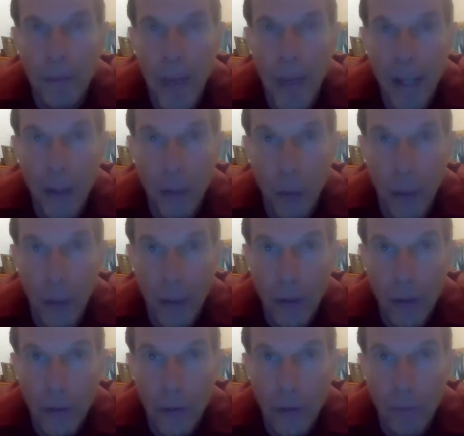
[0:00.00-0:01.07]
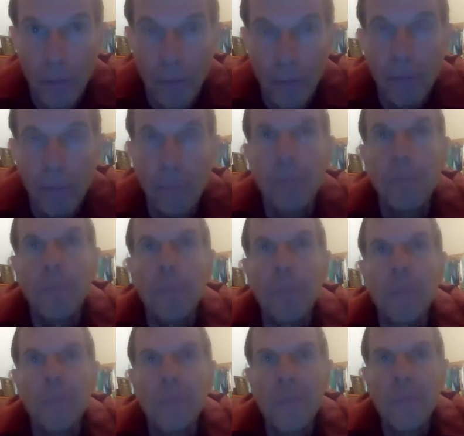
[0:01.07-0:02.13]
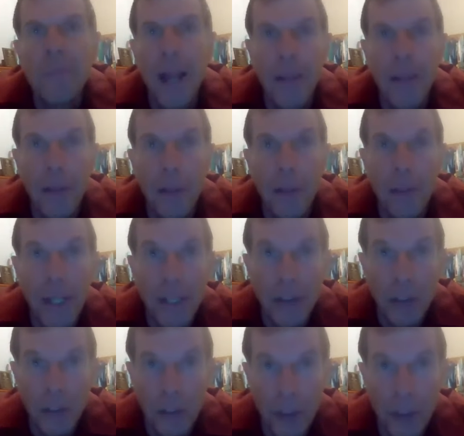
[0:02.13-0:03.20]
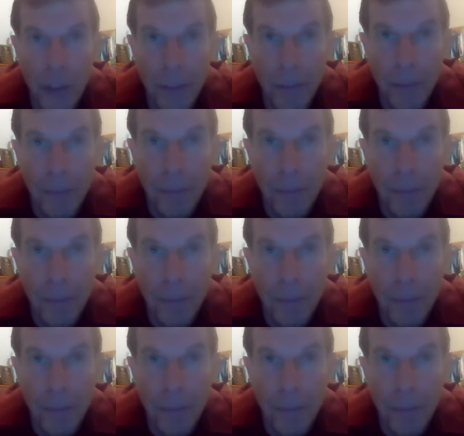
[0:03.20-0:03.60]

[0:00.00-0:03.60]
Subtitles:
medical records. And then they'll make a decision.